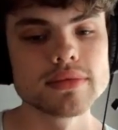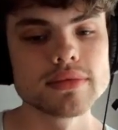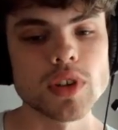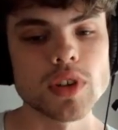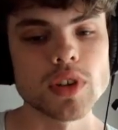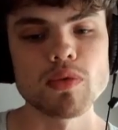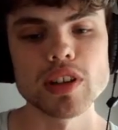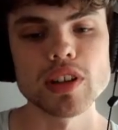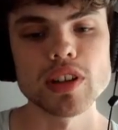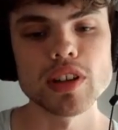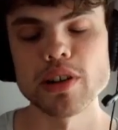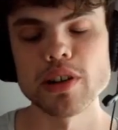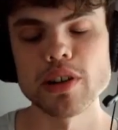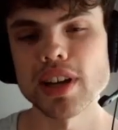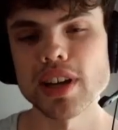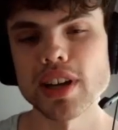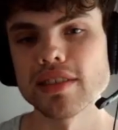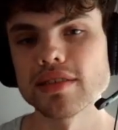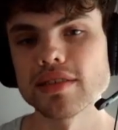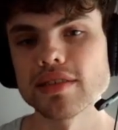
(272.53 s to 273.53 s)
Hopefully we don't
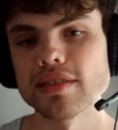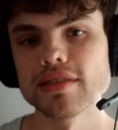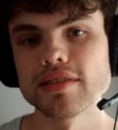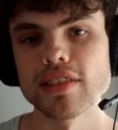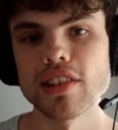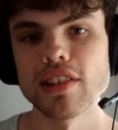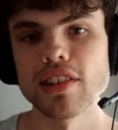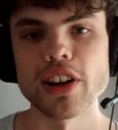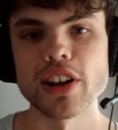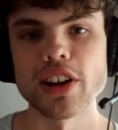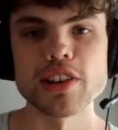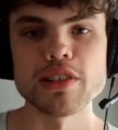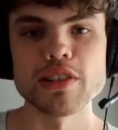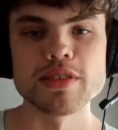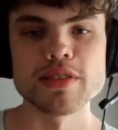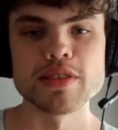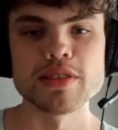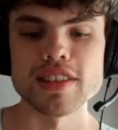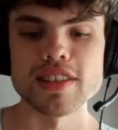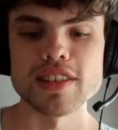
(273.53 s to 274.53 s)
get as long
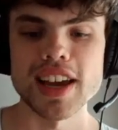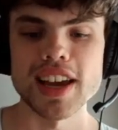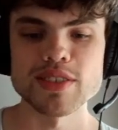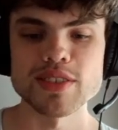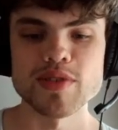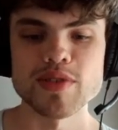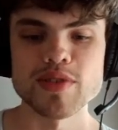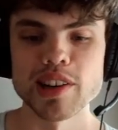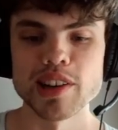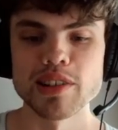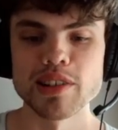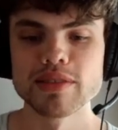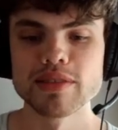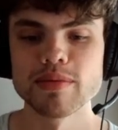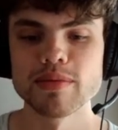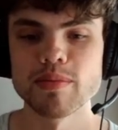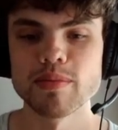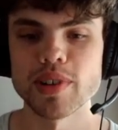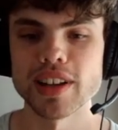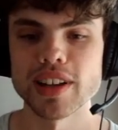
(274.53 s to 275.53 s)
queues as the last video,
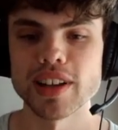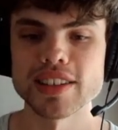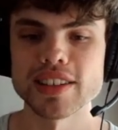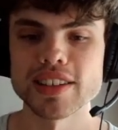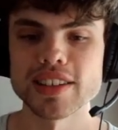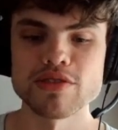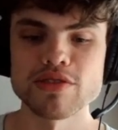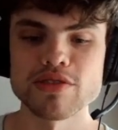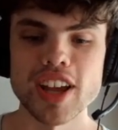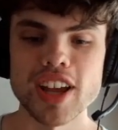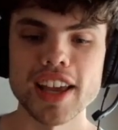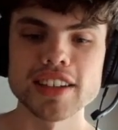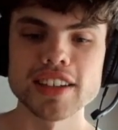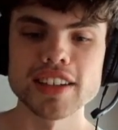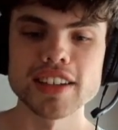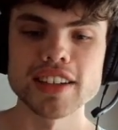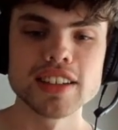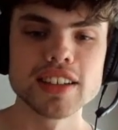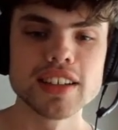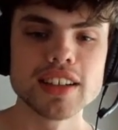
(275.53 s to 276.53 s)
but this is
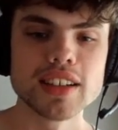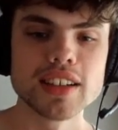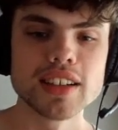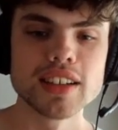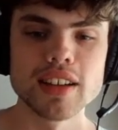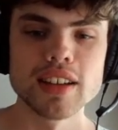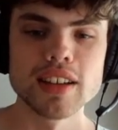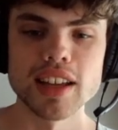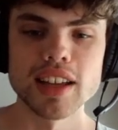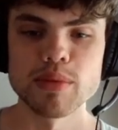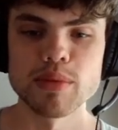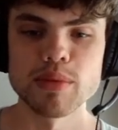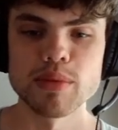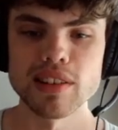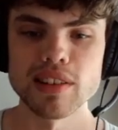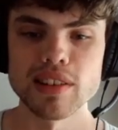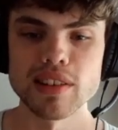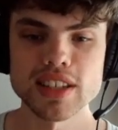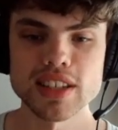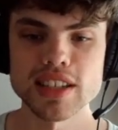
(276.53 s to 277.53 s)
ranked in the middle
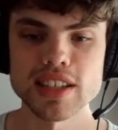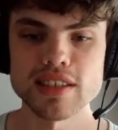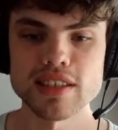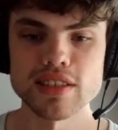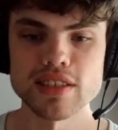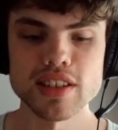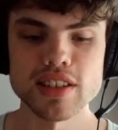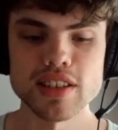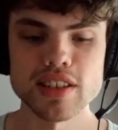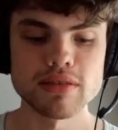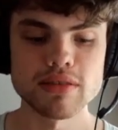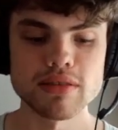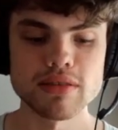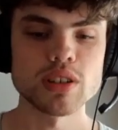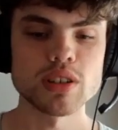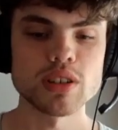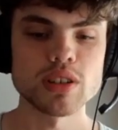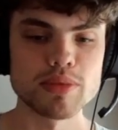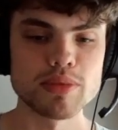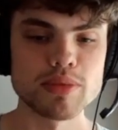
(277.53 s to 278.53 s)
of the season, so it
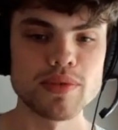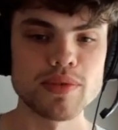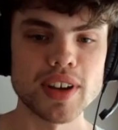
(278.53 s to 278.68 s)
should be pretty